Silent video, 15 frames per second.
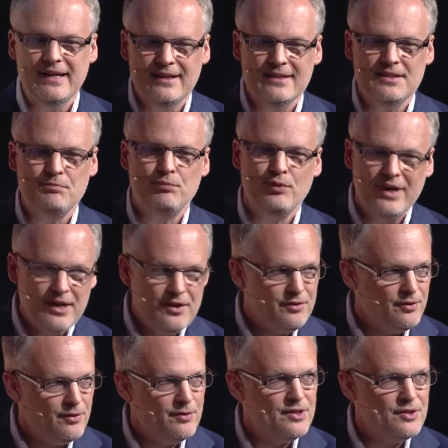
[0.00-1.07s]
he had this
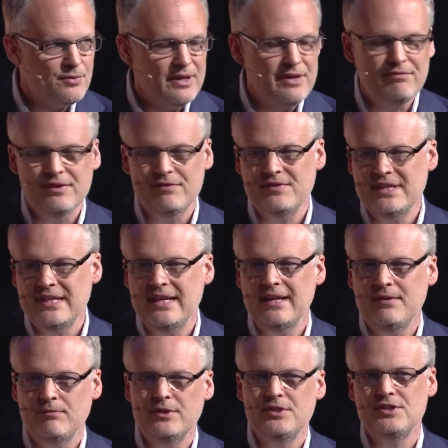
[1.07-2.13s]
breakthrough in
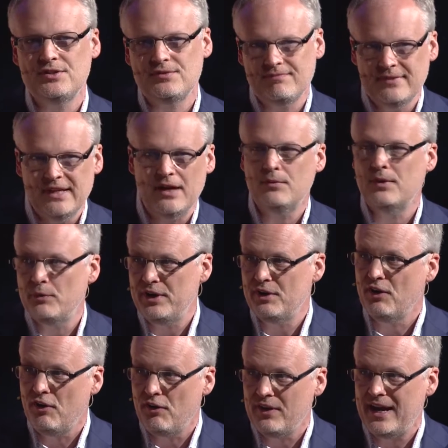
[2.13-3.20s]
2015, which is now what we
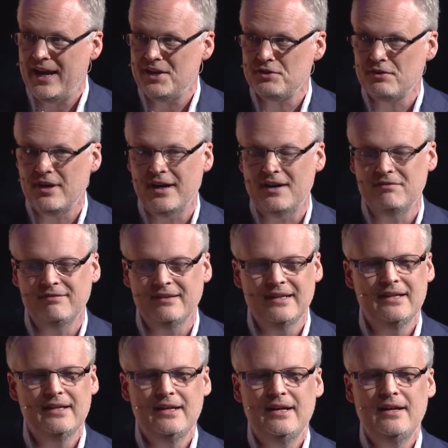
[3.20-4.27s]
call the Hashgraph.
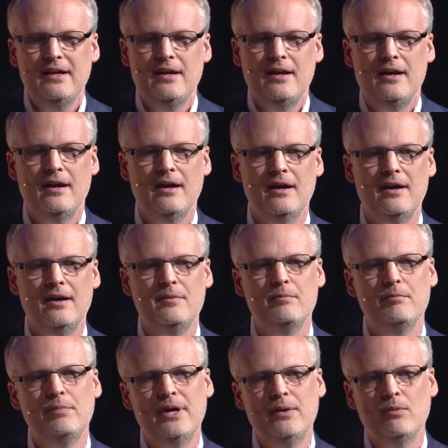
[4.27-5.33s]

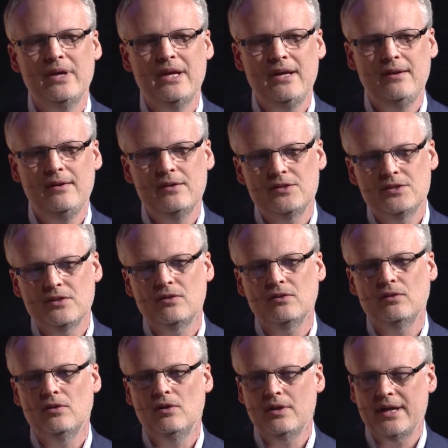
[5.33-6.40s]
But we took a
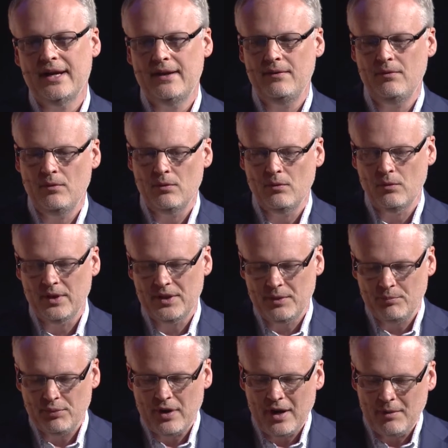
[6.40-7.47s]
look at what the
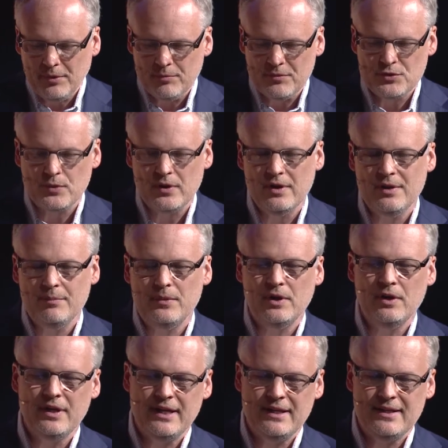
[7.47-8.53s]
problems were in the
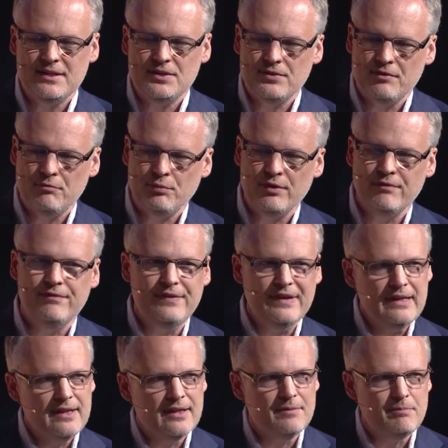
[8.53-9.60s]
market that sort of
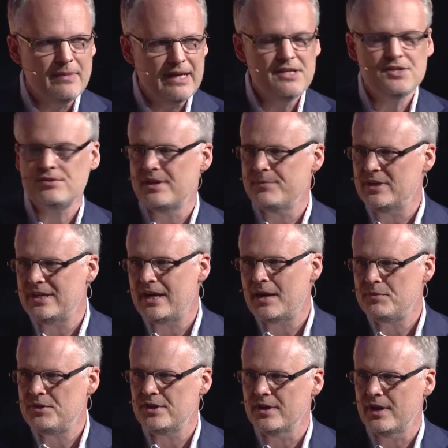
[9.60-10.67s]
prevented mainstream
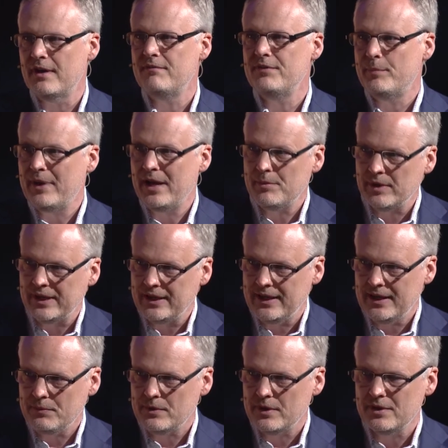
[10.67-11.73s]
adoption of the public
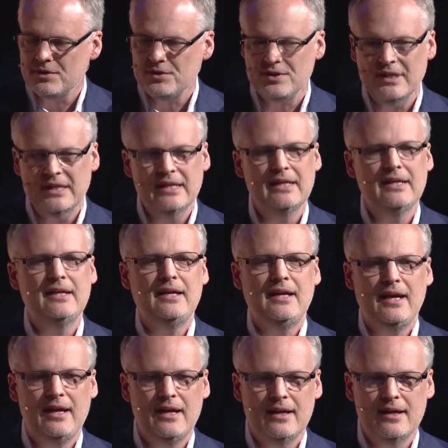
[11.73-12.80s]
networks.
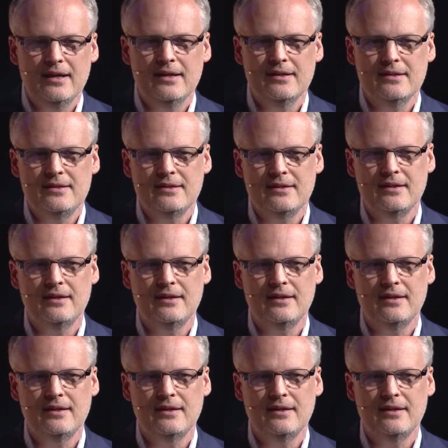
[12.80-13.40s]
And